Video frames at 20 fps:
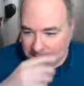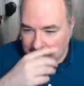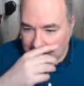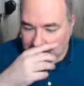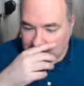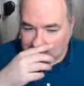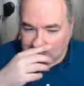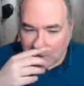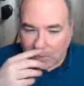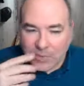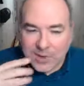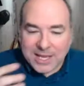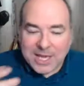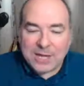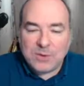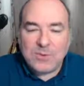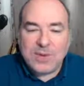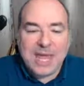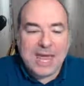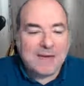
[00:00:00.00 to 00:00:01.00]
So
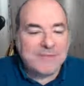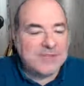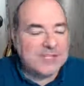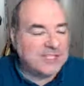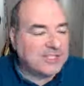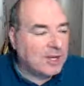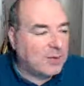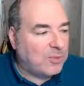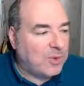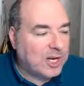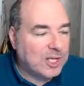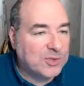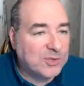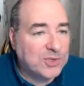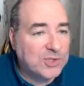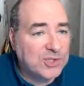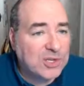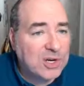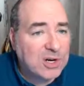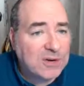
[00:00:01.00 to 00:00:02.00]
again, we have these some rights
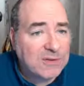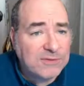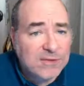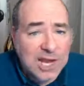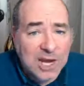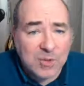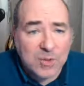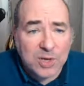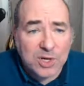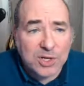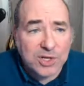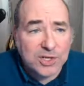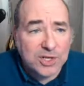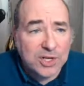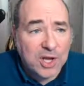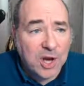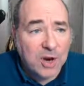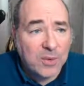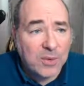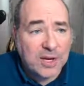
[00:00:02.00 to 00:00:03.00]
reserved, and we're good to
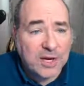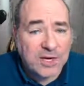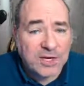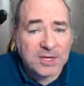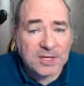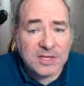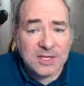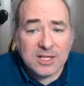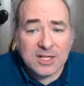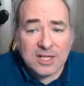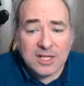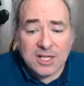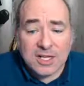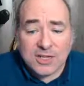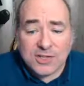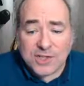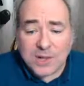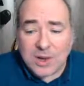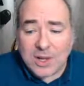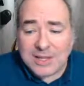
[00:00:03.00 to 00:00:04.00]
go here.
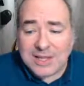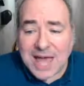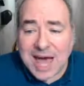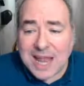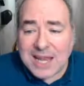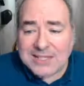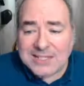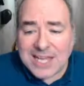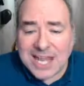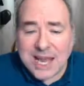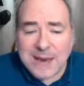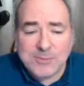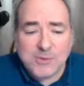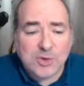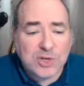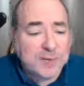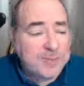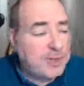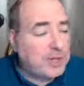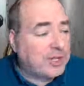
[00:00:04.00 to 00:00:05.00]
So a lot of times we're
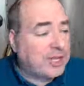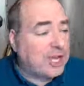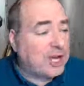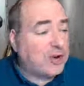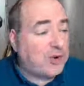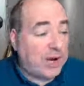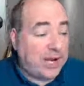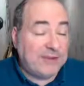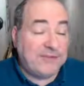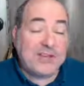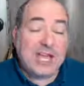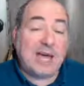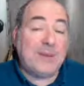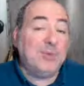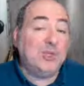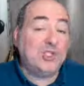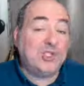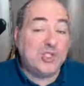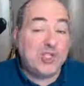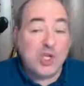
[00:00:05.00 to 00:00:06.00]
going to be looking at Creative
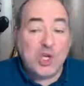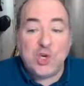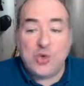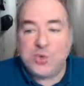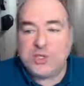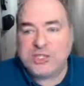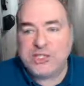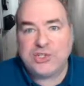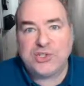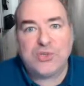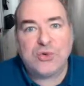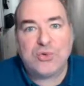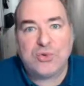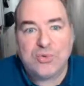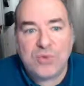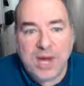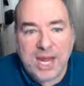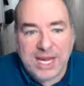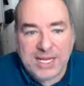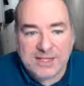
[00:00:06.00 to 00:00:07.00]
Commons 2, which is
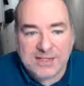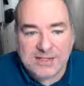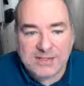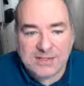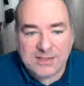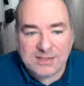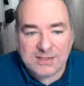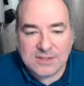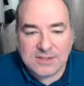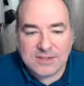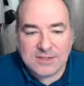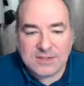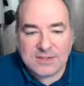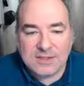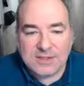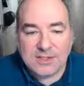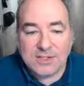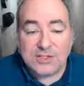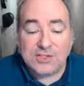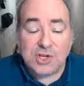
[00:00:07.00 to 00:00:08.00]
great.
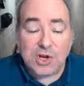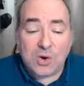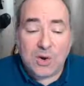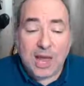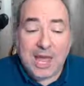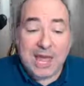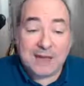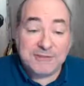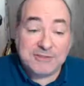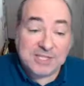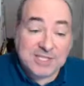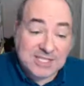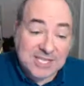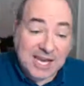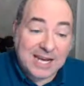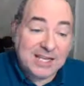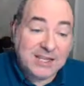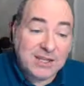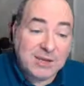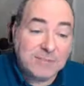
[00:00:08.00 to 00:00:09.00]
So I have to
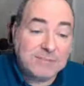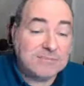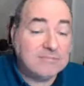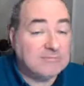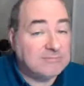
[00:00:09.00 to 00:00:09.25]
cite them,